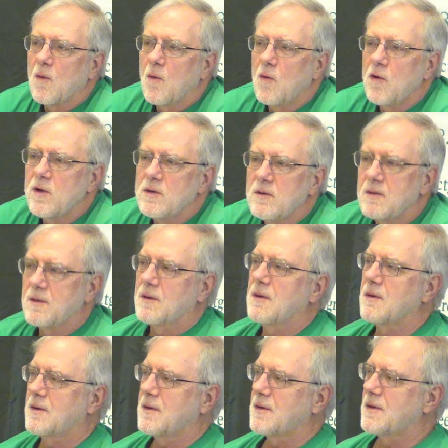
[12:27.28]
would,
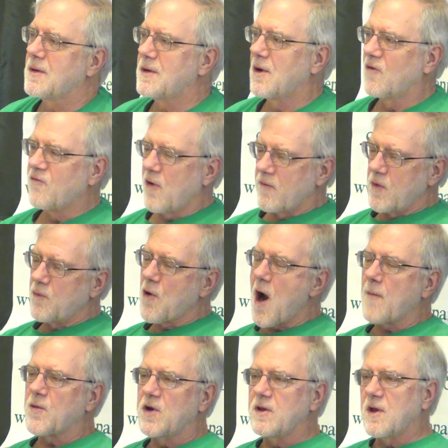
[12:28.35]
for every
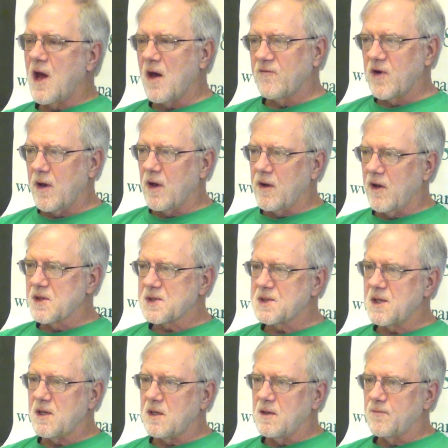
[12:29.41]
property they have an
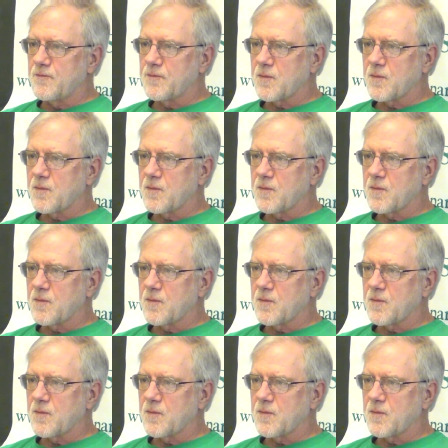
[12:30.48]
LLC.